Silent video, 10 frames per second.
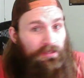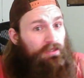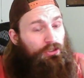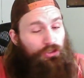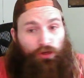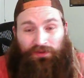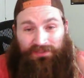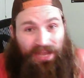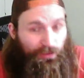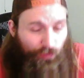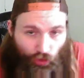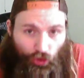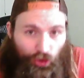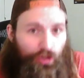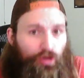you know, he's not
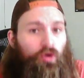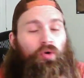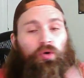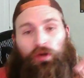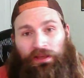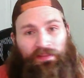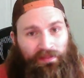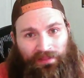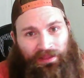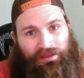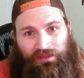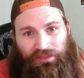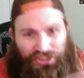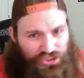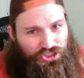good or anything like that.
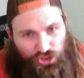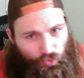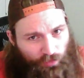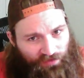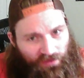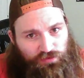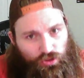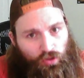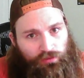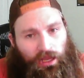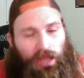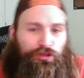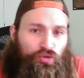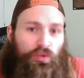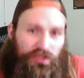He's 25 years old. I
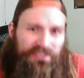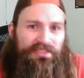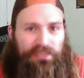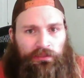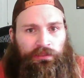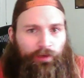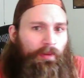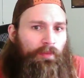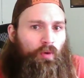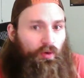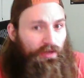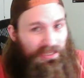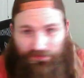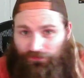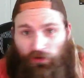do want to see a little bit more. He
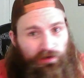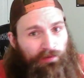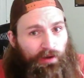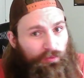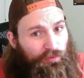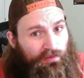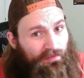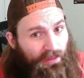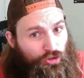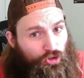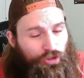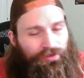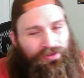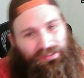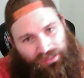hasn't fought anybody really that
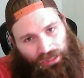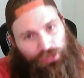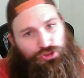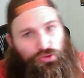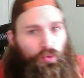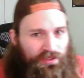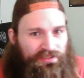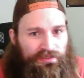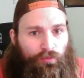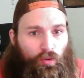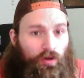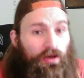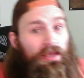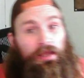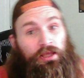good. I do want to see more.
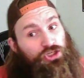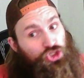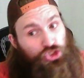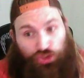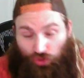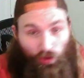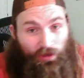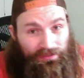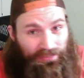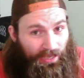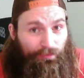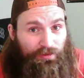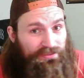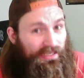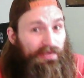Destroying
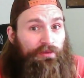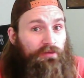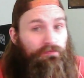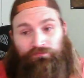Cameron Sayman,